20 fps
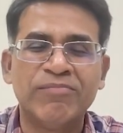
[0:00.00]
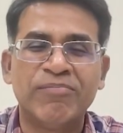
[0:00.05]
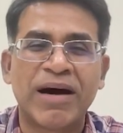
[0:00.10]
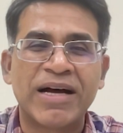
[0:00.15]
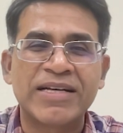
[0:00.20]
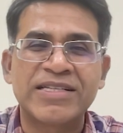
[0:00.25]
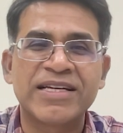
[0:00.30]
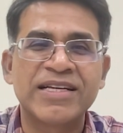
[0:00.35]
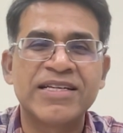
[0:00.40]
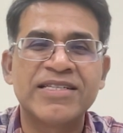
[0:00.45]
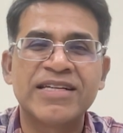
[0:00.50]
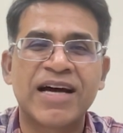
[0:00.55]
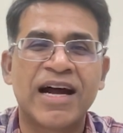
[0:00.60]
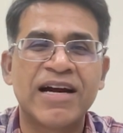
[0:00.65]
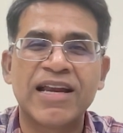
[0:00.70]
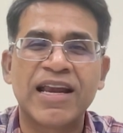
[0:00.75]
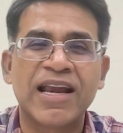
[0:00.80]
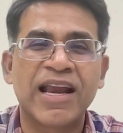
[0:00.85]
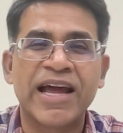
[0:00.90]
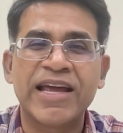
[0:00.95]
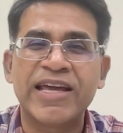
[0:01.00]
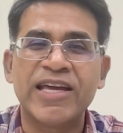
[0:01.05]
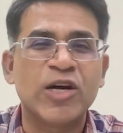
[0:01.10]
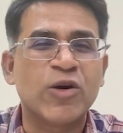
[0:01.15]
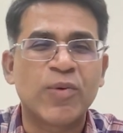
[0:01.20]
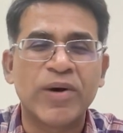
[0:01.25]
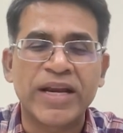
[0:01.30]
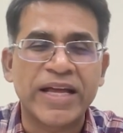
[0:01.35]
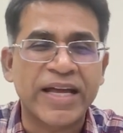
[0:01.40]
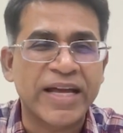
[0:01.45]
masses underlie
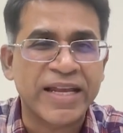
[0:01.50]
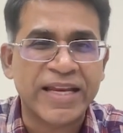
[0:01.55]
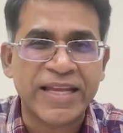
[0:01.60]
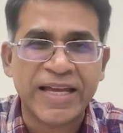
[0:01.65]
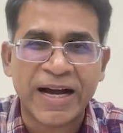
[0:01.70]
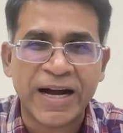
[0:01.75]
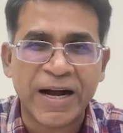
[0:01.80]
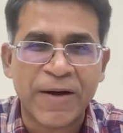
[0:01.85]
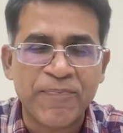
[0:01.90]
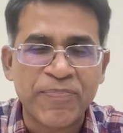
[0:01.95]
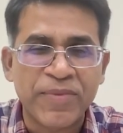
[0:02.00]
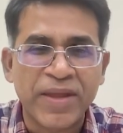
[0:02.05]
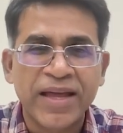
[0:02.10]
equal area.